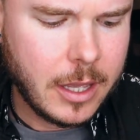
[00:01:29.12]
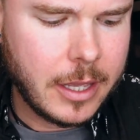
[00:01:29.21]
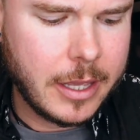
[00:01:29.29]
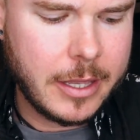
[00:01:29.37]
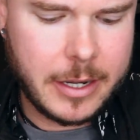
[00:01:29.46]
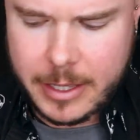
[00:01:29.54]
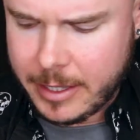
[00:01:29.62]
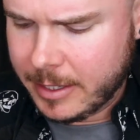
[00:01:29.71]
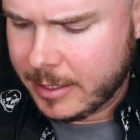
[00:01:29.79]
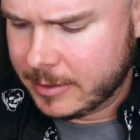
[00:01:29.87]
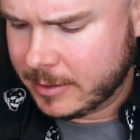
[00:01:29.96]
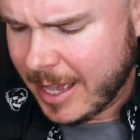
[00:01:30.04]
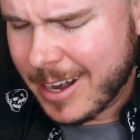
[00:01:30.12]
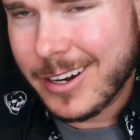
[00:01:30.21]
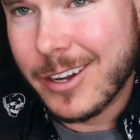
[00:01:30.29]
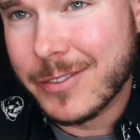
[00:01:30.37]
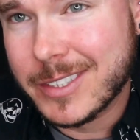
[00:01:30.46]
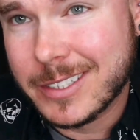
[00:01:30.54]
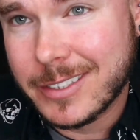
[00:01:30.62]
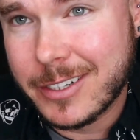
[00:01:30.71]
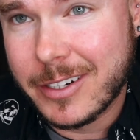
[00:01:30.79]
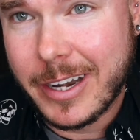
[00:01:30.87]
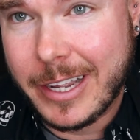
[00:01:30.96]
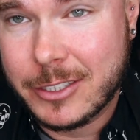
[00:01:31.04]
It is, I don't know if it's
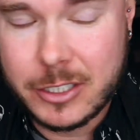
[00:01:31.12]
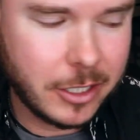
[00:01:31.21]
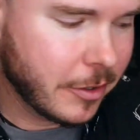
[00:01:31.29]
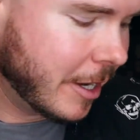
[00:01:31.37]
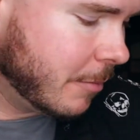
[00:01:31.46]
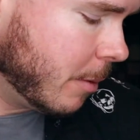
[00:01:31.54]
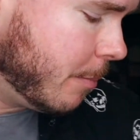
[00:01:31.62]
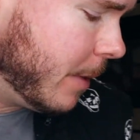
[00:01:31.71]
considered an ancient grain, but